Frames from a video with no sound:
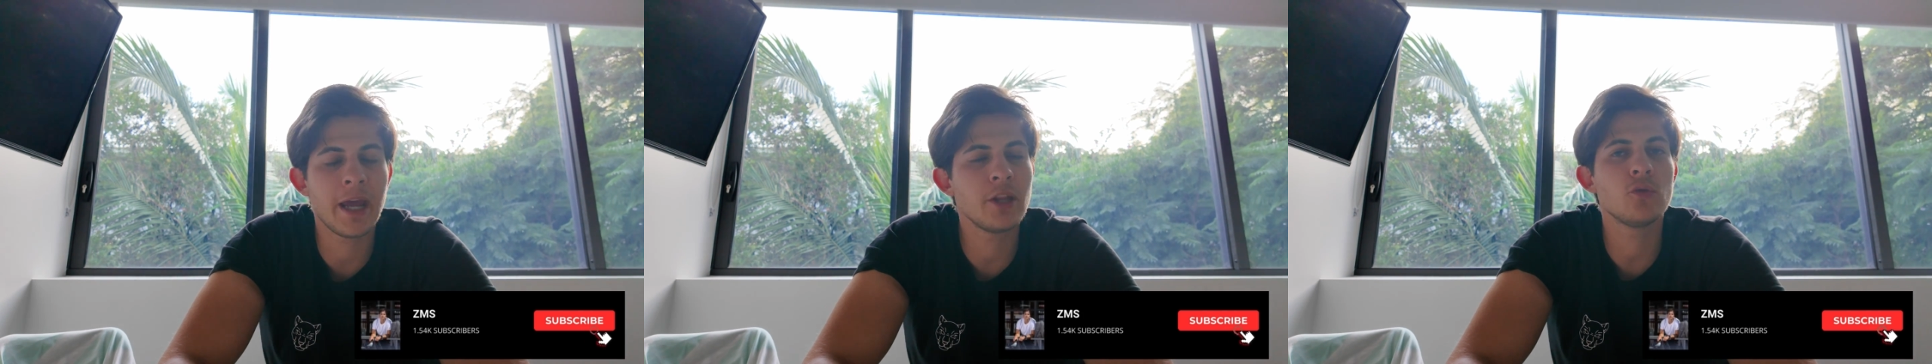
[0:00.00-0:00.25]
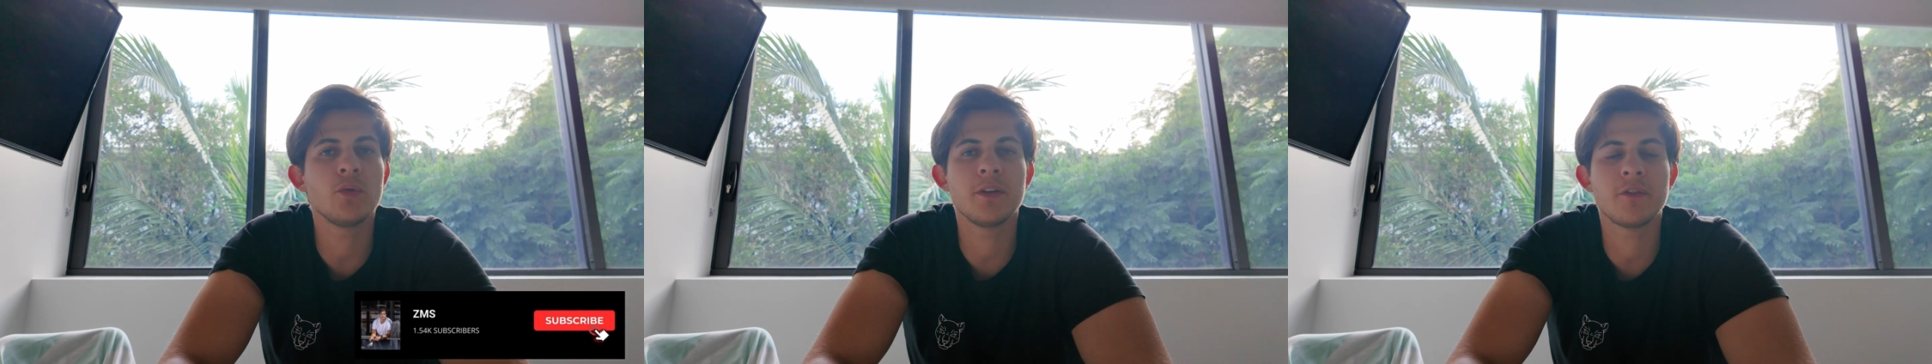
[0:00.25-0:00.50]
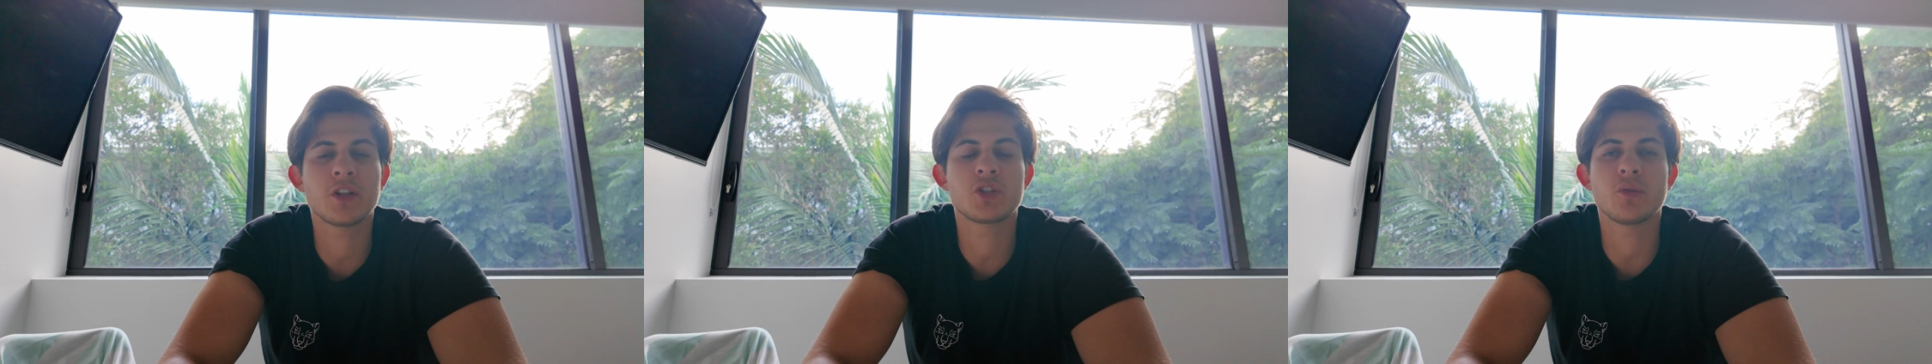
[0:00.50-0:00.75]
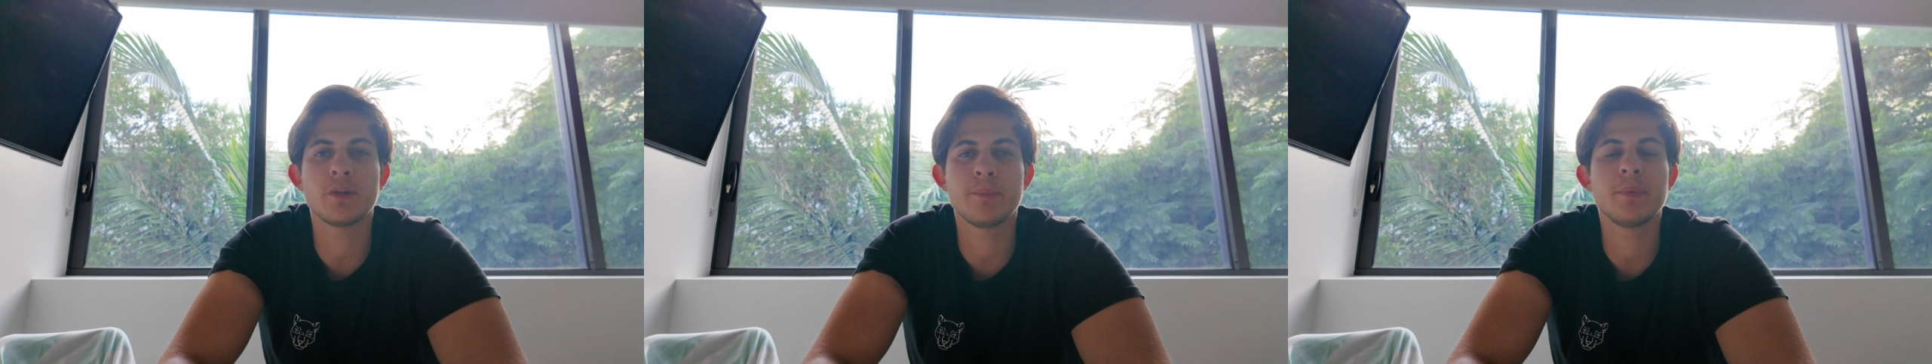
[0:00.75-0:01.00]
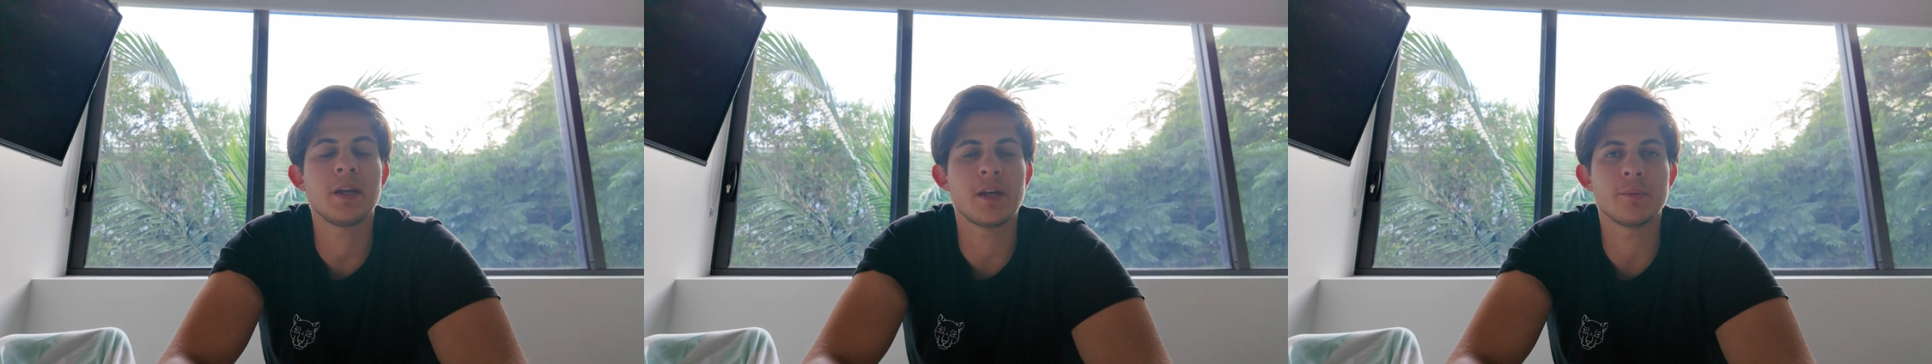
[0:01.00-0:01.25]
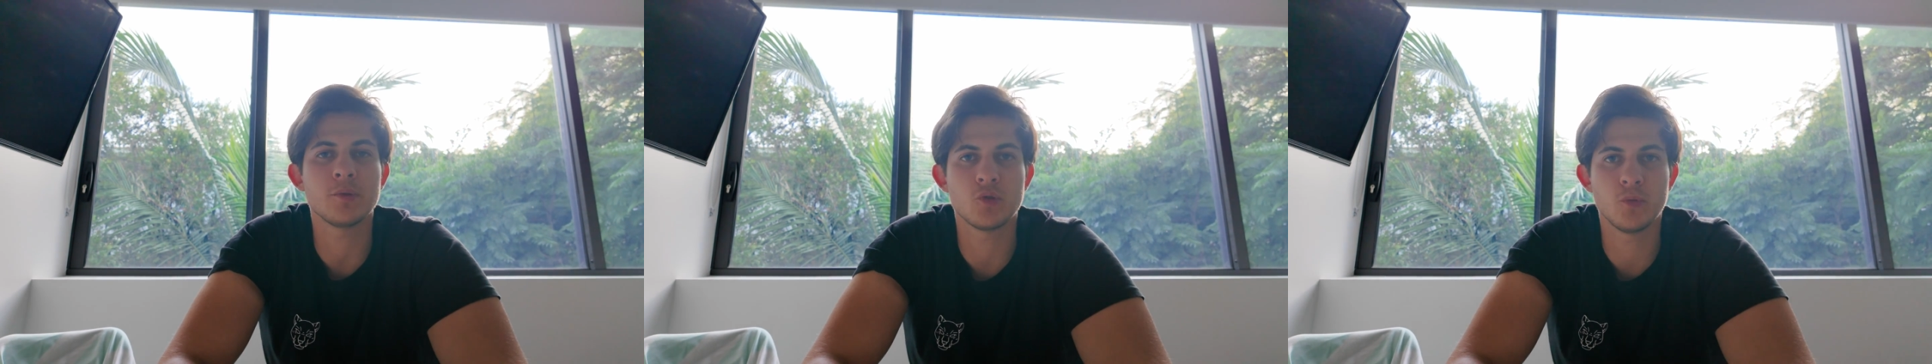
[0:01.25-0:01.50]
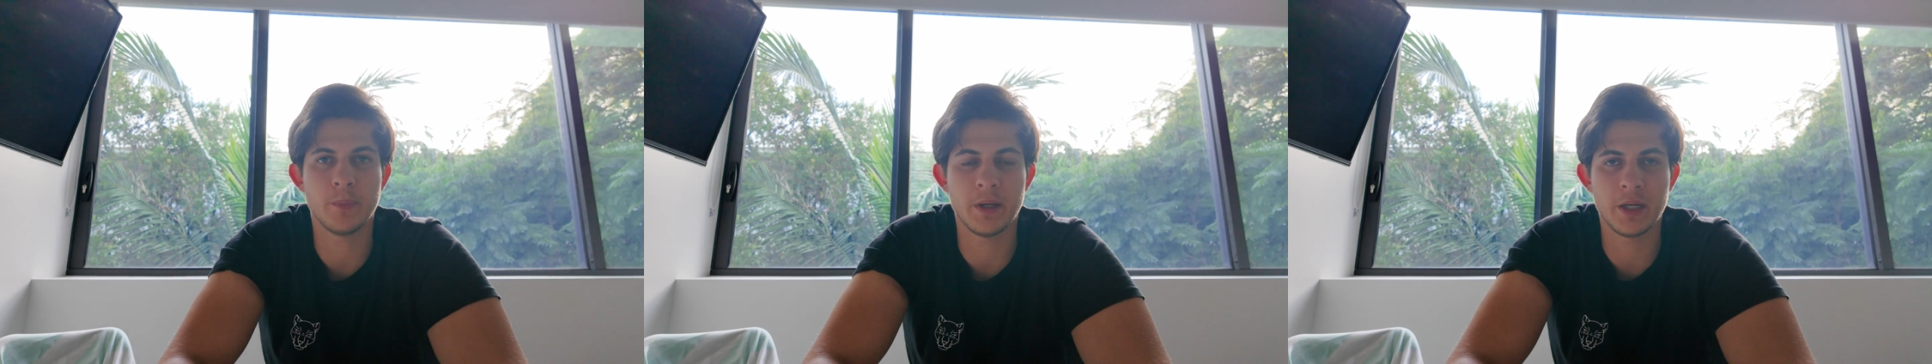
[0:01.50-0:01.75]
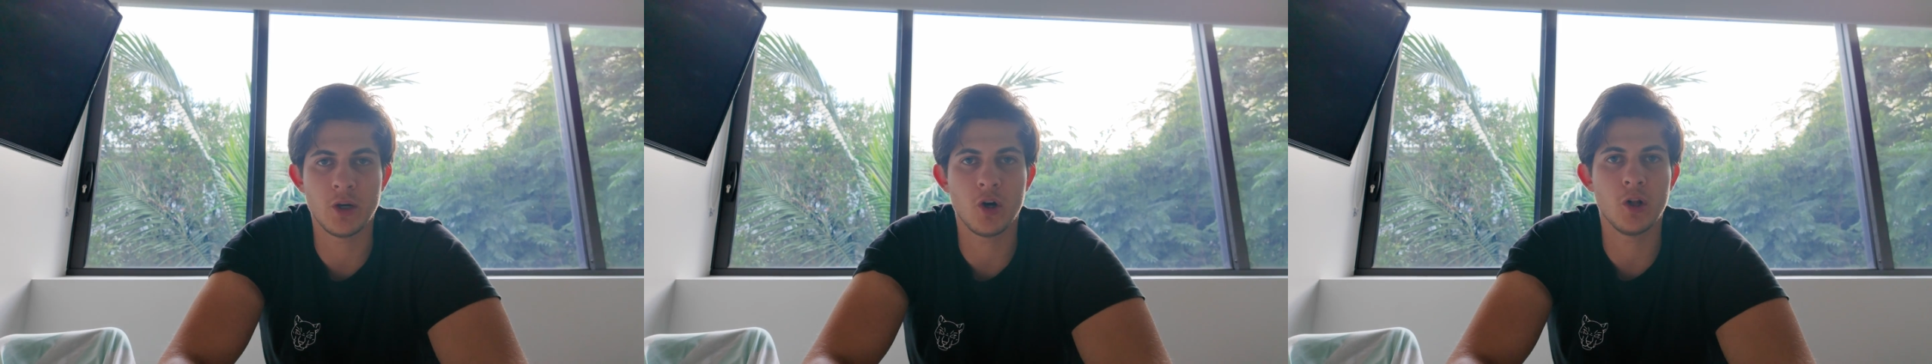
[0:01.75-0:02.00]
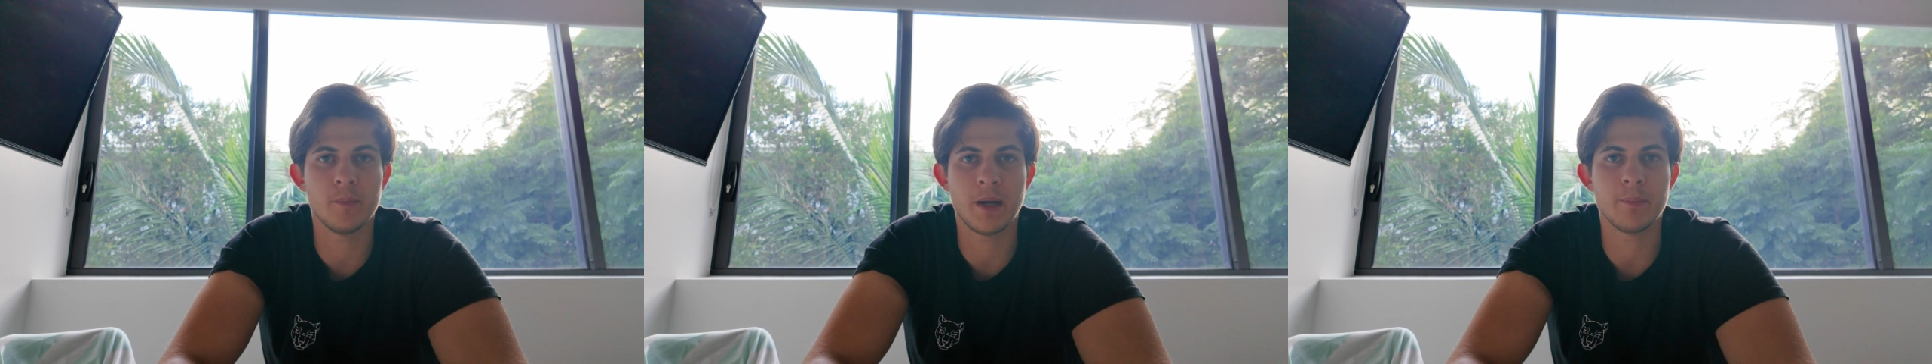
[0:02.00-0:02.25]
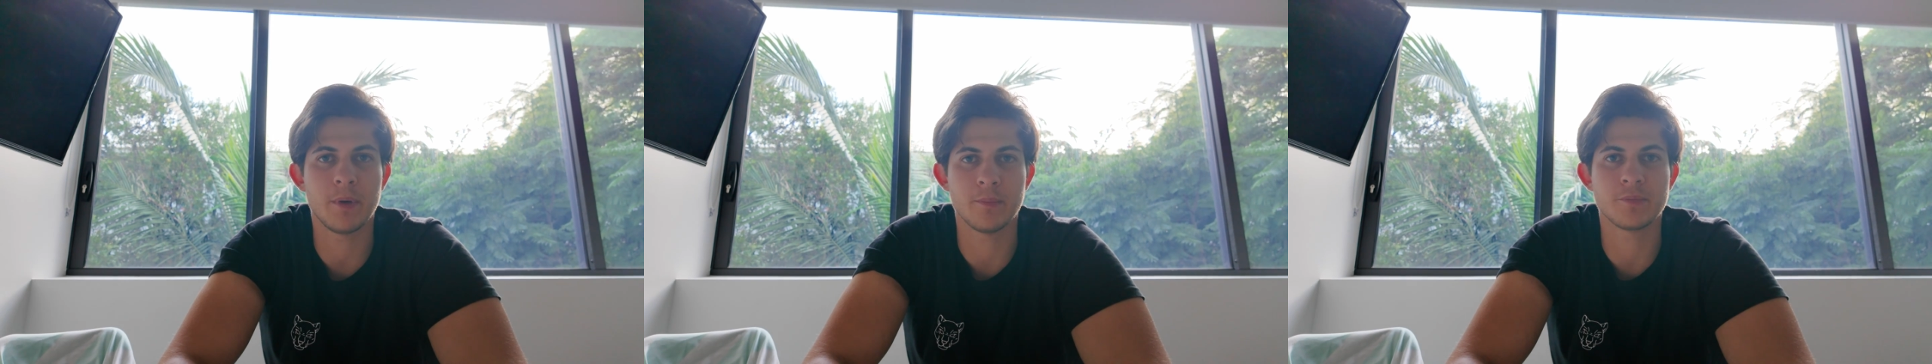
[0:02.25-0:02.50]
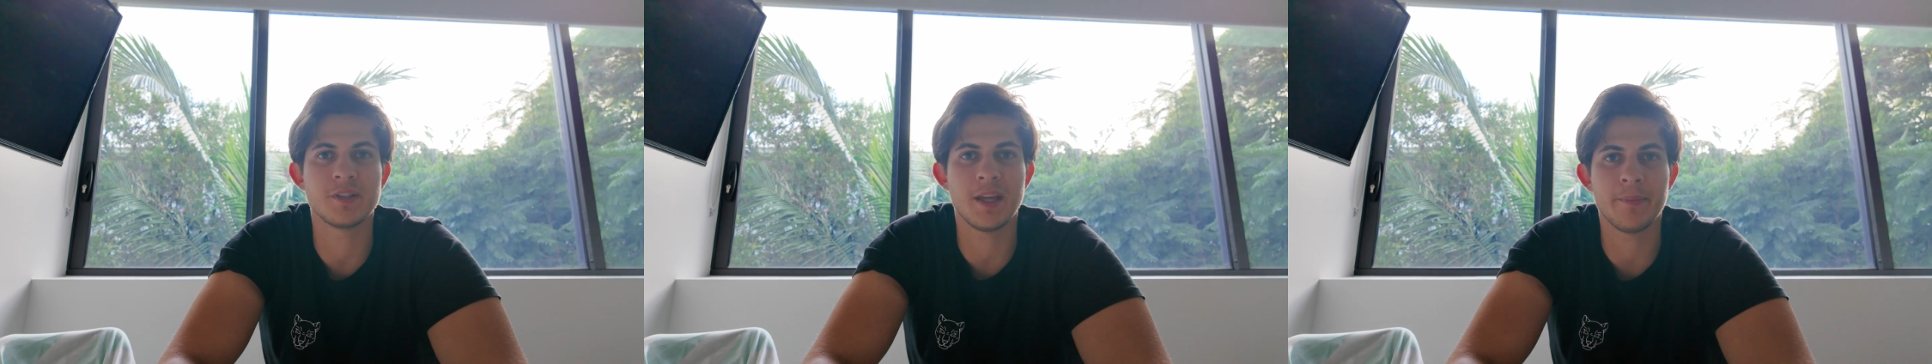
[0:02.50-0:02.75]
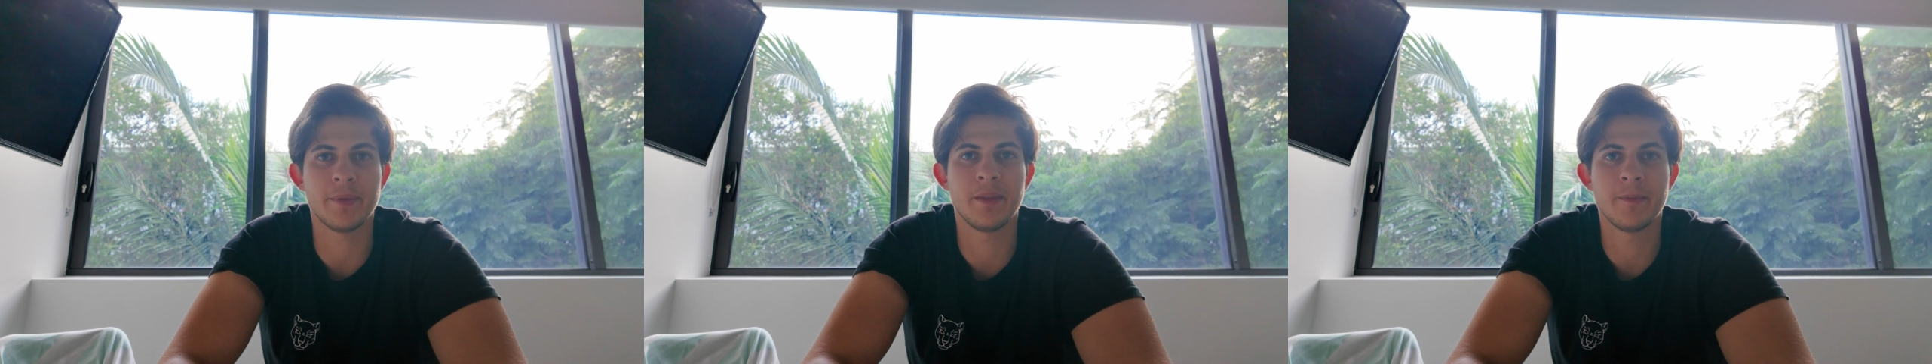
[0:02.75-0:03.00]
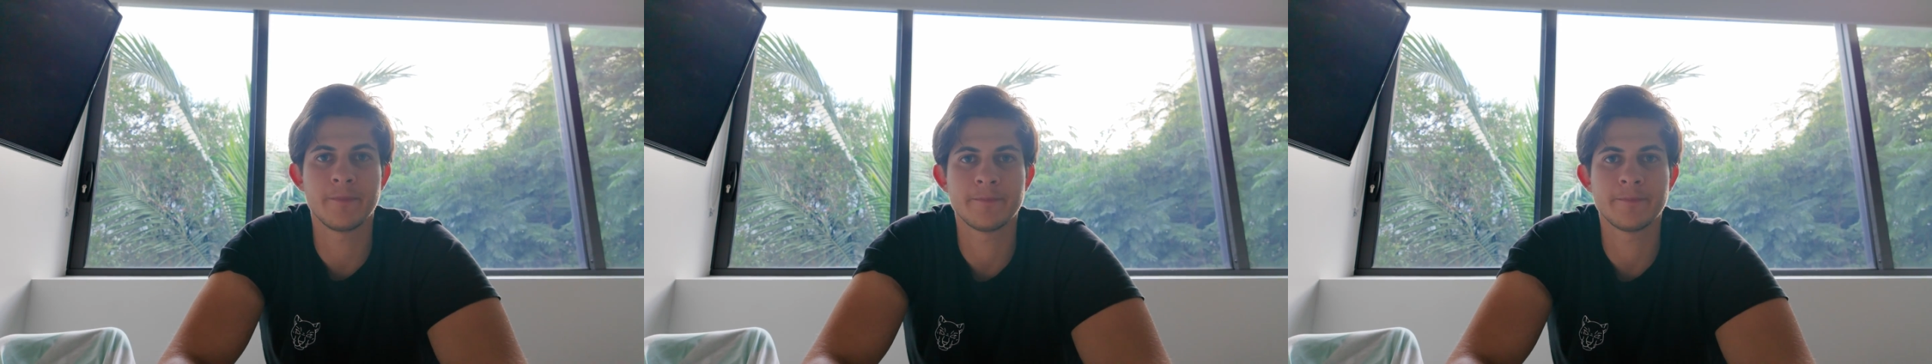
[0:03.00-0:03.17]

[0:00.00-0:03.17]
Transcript: and to eventually be able to pay all my mom's debt.